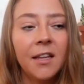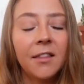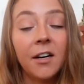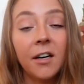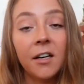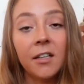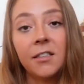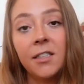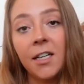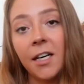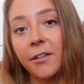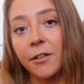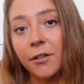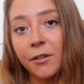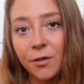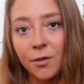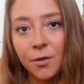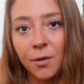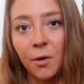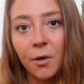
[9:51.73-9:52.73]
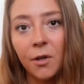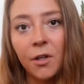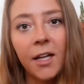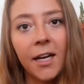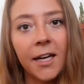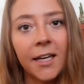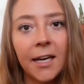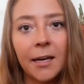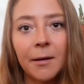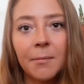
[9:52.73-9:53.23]
Untethered Soul.
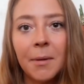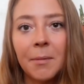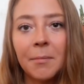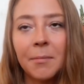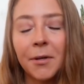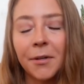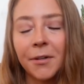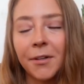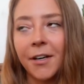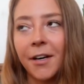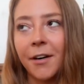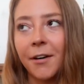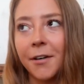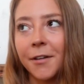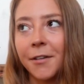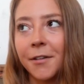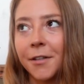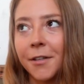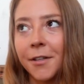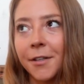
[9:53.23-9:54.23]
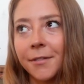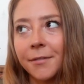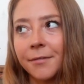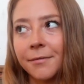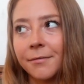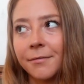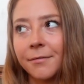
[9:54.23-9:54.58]
I can't remember the author,